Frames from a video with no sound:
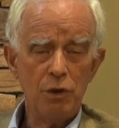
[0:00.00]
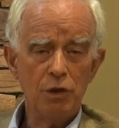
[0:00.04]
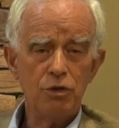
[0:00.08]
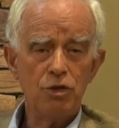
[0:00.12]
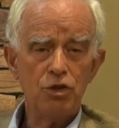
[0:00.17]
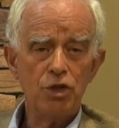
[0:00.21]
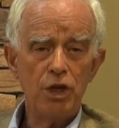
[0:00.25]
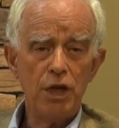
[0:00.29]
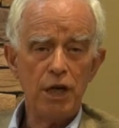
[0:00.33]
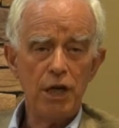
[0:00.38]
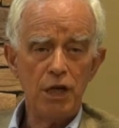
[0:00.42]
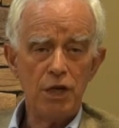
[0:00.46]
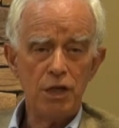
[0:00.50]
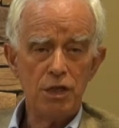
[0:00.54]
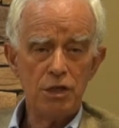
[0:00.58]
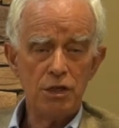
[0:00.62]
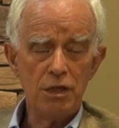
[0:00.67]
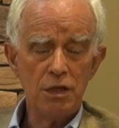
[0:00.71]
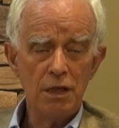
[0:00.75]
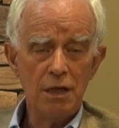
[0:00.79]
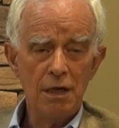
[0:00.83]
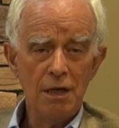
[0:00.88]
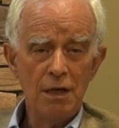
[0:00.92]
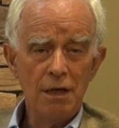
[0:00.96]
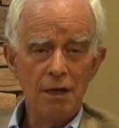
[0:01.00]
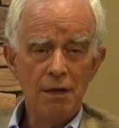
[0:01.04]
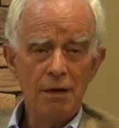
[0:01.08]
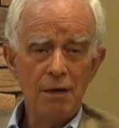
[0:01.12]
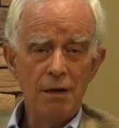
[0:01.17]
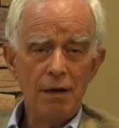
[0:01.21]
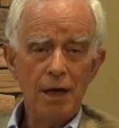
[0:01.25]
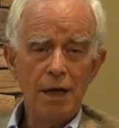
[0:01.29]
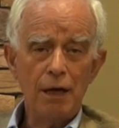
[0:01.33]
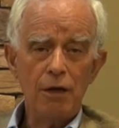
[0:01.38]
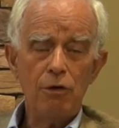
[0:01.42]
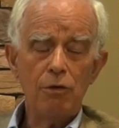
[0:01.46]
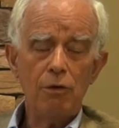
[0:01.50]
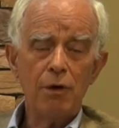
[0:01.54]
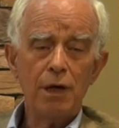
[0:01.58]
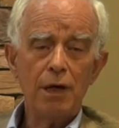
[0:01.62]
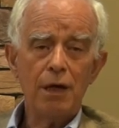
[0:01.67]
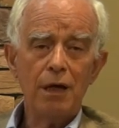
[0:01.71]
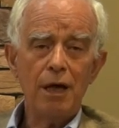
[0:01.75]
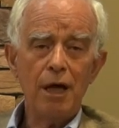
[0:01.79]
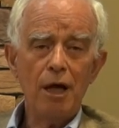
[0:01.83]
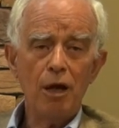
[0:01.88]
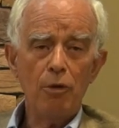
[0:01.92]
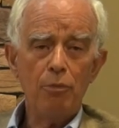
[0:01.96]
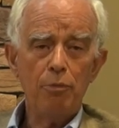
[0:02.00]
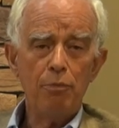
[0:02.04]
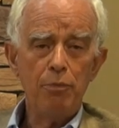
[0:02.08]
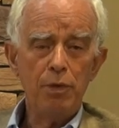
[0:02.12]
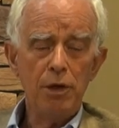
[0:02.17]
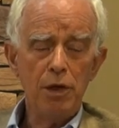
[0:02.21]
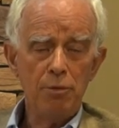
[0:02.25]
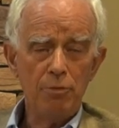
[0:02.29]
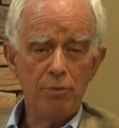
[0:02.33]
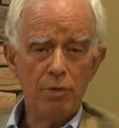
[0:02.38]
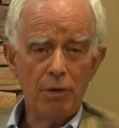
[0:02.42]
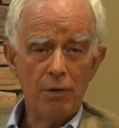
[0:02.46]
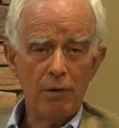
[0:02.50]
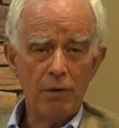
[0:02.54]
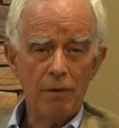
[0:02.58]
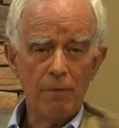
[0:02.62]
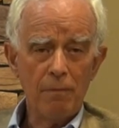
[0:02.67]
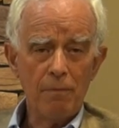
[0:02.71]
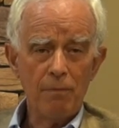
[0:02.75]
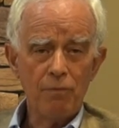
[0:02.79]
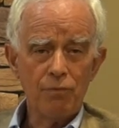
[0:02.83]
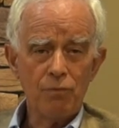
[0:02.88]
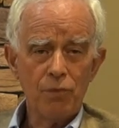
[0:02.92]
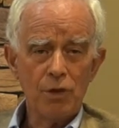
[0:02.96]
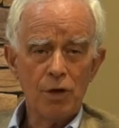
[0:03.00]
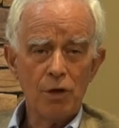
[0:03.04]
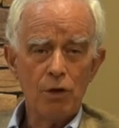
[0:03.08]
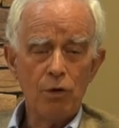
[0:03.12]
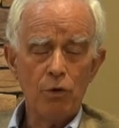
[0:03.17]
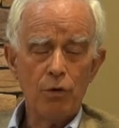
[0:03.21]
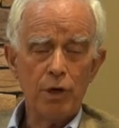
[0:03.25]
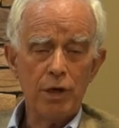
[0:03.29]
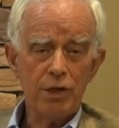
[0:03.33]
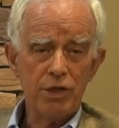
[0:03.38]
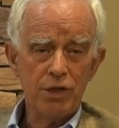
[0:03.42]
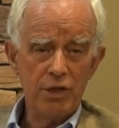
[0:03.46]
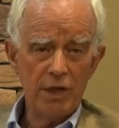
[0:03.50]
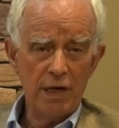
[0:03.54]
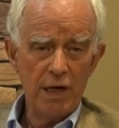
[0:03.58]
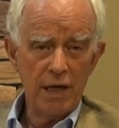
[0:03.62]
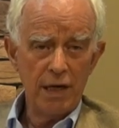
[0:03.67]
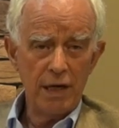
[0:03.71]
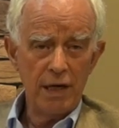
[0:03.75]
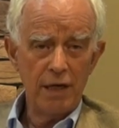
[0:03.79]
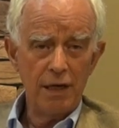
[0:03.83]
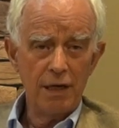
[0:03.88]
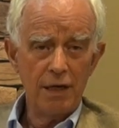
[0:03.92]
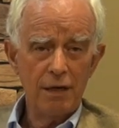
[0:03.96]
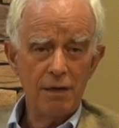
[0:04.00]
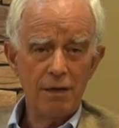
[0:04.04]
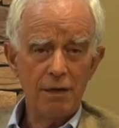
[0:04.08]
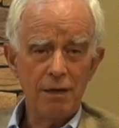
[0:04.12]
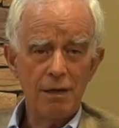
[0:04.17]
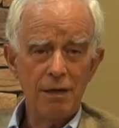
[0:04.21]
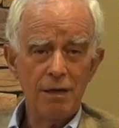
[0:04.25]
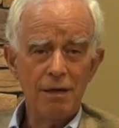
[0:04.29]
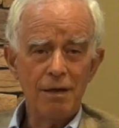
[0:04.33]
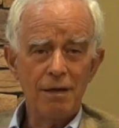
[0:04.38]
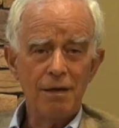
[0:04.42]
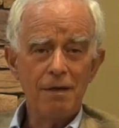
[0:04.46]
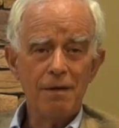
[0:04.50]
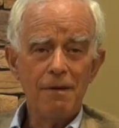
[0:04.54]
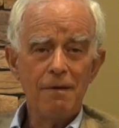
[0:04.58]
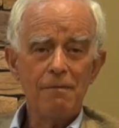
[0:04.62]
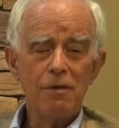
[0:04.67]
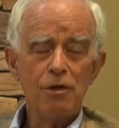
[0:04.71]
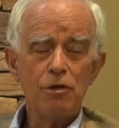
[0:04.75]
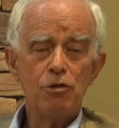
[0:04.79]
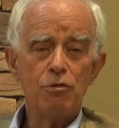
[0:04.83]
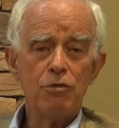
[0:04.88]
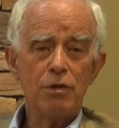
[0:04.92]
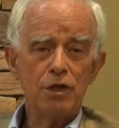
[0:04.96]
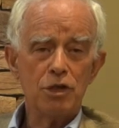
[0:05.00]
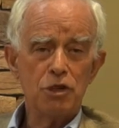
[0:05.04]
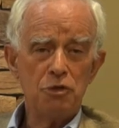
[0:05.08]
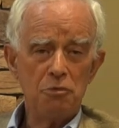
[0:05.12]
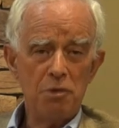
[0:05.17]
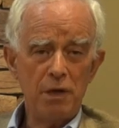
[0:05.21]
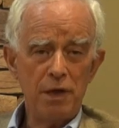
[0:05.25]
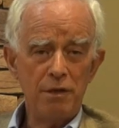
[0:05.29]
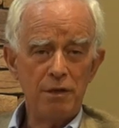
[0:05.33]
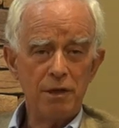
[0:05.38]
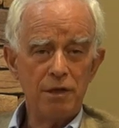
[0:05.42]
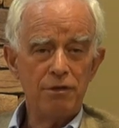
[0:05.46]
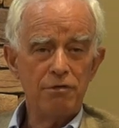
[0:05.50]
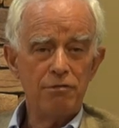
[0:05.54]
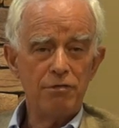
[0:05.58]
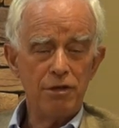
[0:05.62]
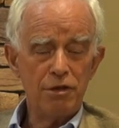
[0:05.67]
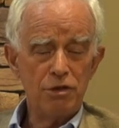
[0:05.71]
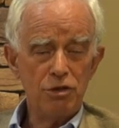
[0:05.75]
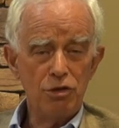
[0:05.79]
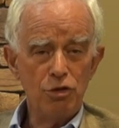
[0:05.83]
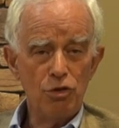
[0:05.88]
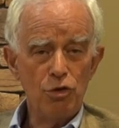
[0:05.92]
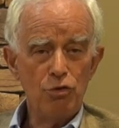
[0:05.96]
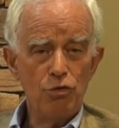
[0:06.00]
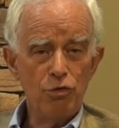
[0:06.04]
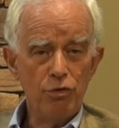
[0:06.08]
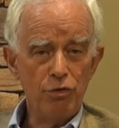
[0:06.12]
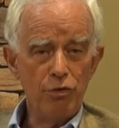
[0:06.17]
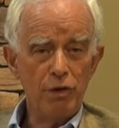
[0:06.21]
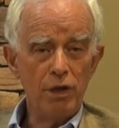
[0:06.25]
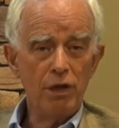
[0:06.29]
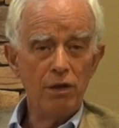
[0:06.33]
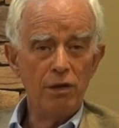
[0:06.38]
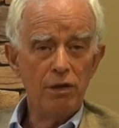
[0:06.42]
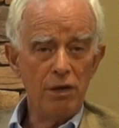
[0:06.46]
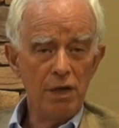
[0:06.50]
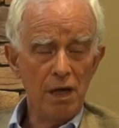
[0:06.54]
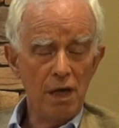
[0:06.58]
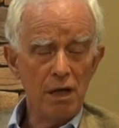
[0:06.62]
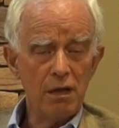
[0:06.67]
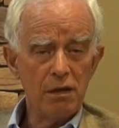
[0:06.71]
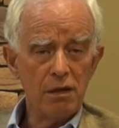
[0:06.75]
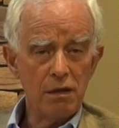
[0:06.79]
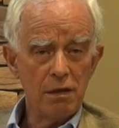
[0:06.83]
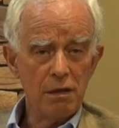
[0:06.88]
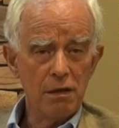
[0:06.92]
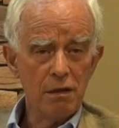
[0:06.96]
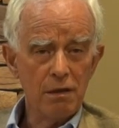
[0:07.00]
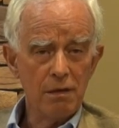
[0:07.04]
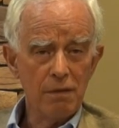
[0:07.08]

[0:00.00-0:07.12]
will change, and you can help people who are dying to explain that there is no real death.